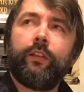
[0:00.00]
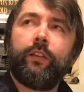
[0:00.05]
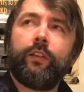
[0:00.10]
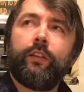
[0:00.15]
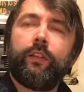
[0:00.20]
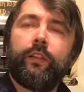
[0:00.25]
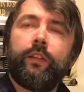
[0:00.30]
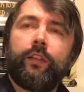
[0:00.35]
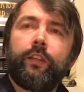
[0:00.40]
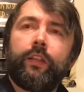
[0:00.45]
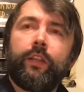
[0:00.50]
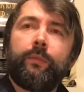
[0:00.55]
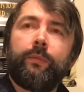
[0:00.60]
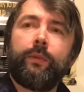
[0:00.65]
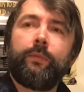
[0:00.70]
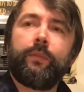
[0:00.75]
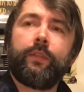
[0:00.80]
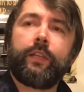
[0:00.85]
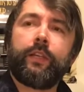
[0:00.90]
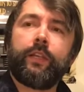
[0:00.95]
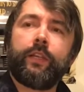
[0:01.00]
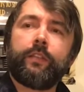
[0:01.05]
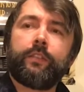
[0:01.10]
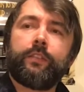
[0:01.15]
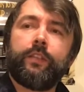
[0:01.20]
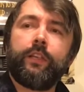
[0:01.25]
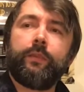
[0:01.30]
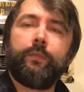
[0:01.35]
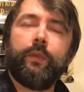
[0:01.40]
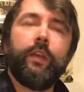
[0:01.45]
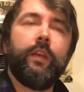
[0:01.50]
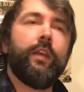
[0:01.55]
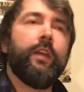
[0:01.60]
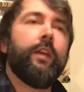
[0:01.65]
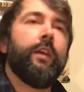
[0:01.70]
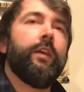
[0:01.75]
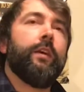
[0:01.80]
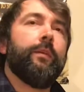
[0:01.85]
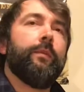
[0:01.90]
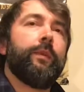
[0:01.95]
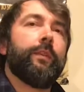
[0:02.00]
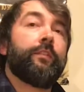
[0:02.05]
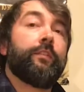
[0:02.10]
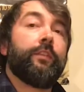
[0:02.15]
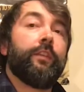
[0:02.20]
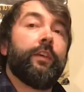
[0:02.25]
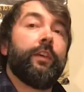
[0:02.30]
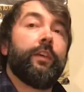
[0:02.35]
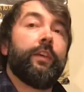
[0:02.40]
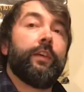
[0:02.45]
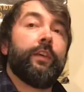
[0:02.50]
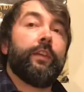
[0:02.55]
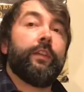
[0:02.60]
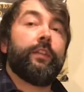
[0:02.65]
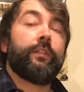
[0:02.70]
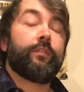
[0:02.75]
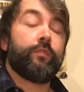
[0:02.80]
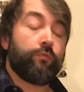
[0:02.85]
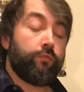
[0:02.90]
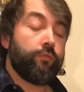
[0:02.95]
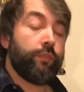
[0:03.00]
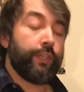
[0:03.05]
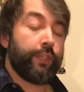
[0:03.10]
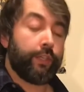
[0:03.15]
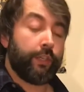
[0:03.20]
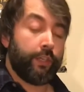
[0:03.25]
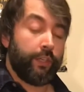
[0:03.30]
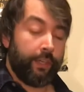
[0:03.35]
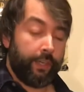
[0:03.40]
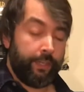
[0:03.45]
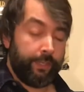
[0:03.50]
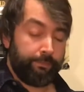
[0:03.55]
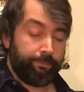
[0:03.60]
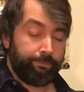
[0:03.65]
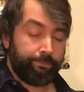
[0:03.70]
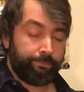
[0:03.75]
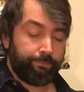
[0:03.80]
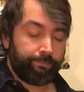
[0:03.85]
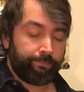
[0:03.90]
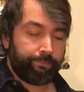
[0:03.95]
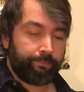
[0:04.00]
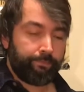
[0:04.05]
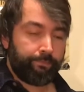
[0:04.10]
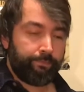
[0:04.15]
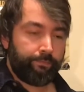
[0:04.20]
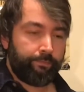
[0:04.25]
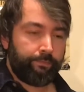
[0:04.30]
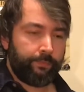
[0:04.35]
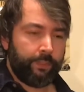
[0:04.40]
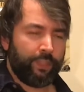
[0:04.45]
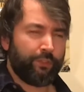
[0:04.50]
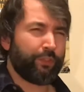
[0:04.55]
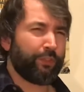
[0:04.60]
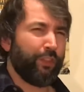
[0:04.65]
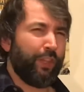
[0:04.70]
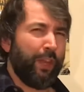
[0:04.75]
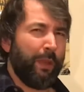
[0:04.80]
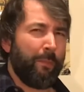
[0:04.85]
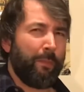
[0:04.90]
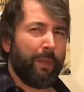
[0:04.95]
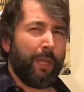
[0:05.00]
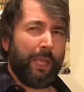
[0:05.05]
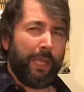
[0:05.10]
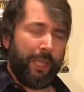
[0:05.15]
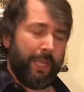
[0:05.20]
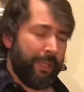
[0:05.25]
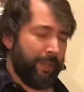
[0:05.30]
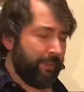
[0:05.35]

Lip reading: can't remember the guy's name, but it's a really good line. I'll try and play it.